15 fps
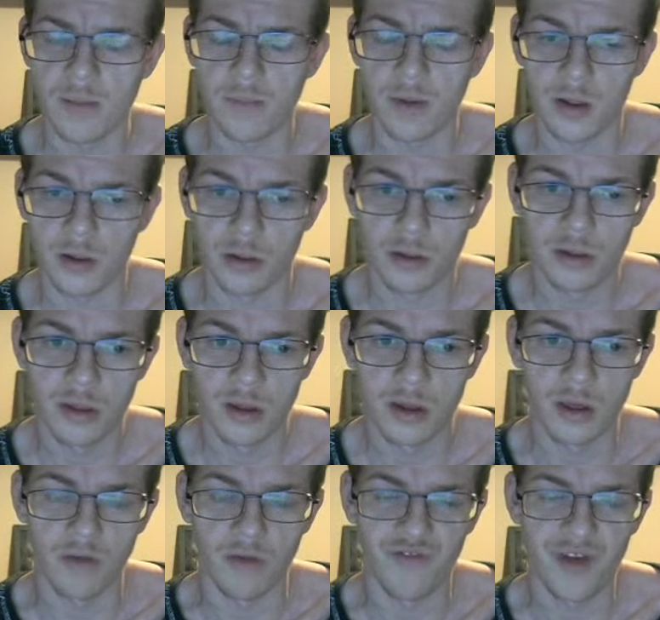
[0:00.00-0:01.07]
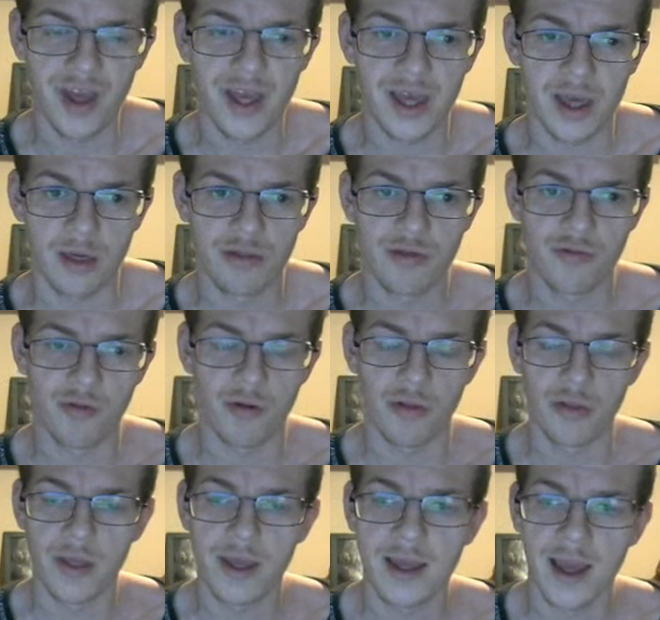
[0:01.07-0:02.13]
Because you think he's
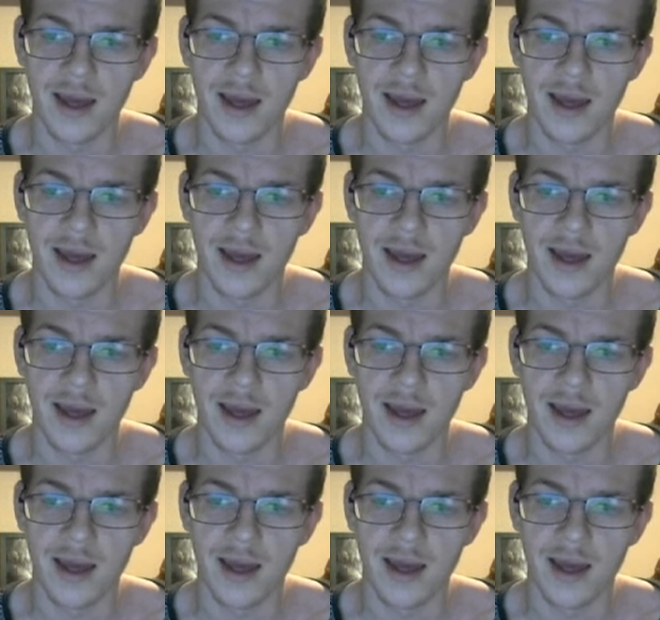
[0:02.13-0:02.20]
struggling,